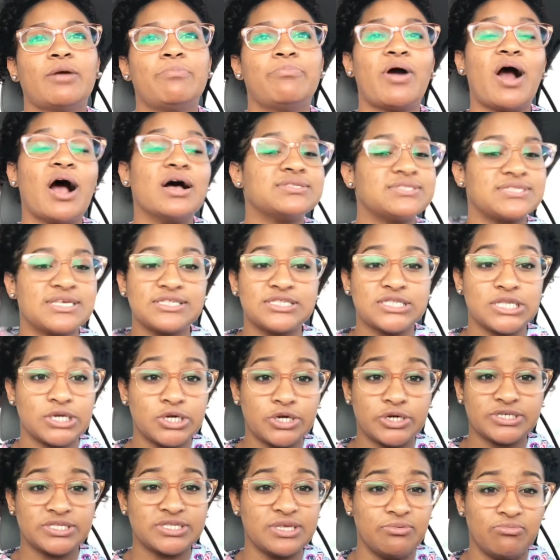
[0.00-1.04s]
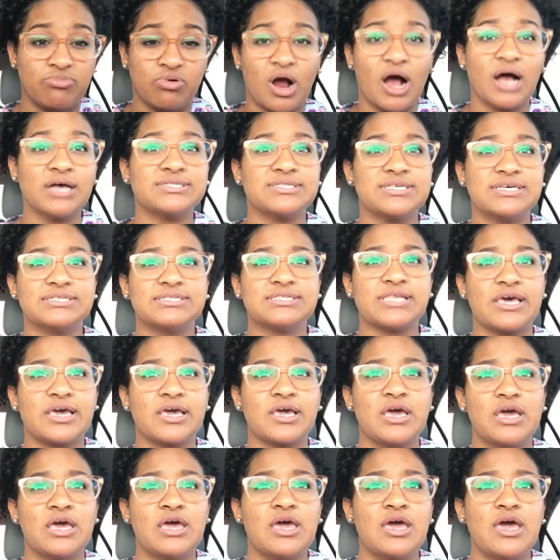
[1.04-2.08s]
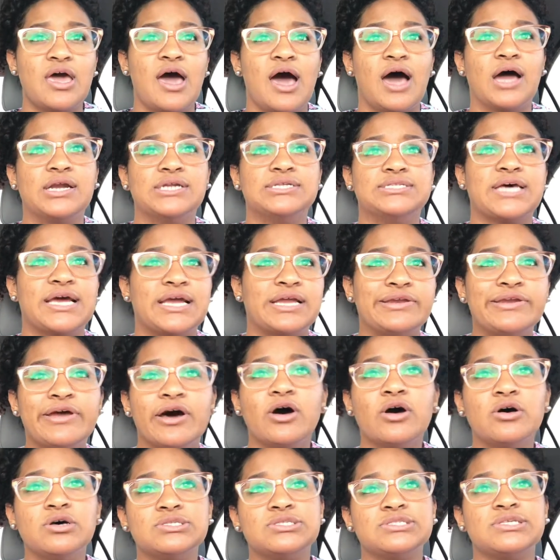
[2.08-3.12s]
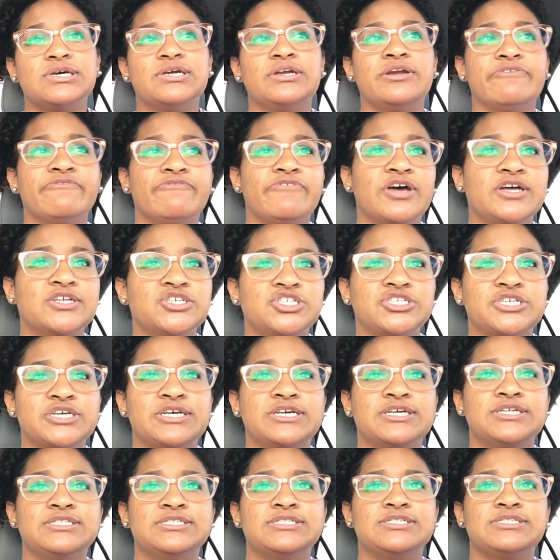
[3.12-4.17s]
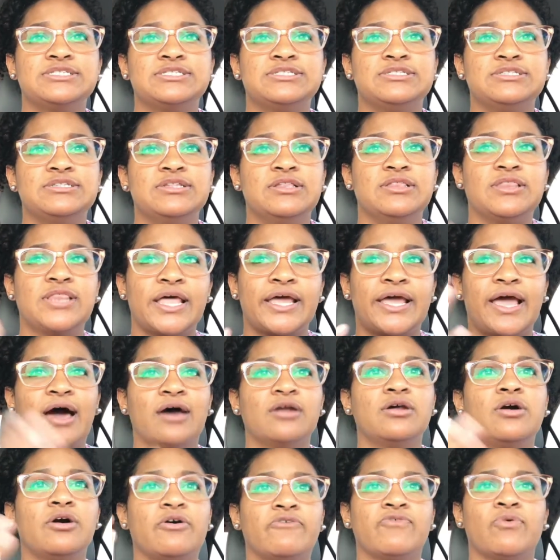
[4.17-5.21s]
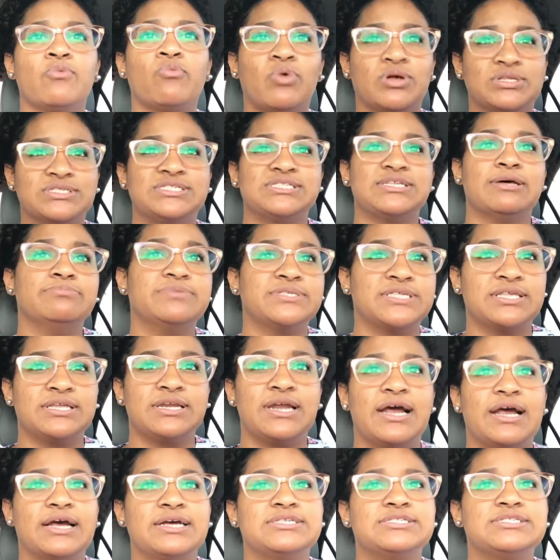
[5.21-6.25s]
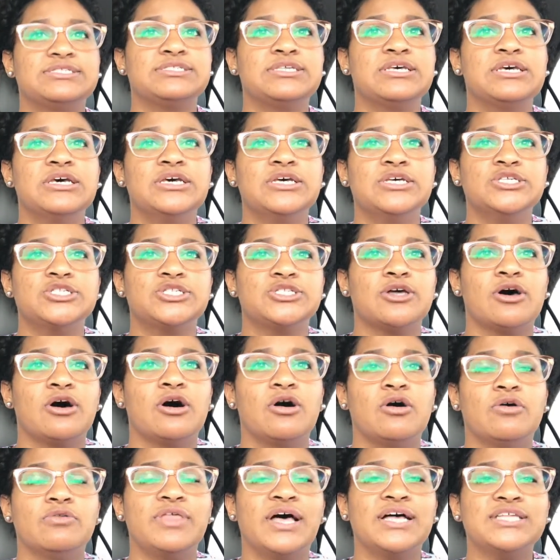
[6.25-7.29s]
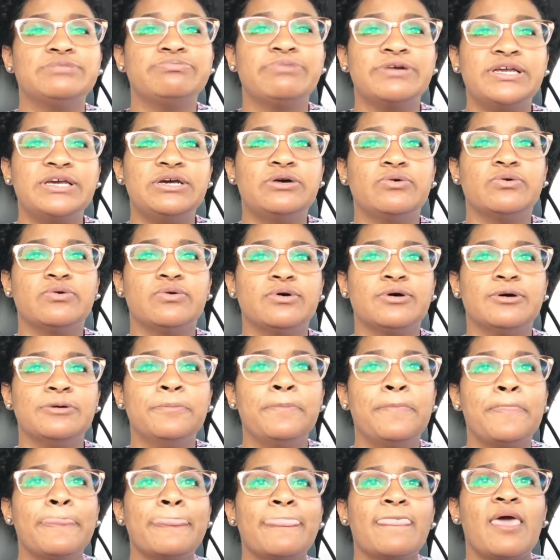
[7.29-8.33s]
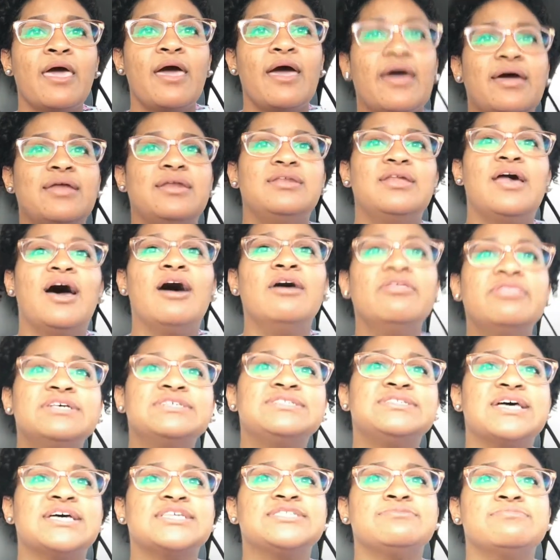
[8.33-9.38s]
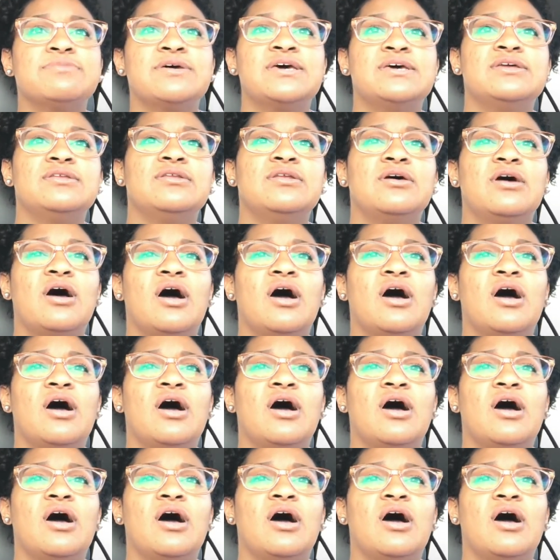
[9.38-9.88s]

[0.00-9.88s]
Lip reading: process, the nursing process, how to diagnose, interventions, how to go from one step to the next. So that's pretty cool. And in health assessment,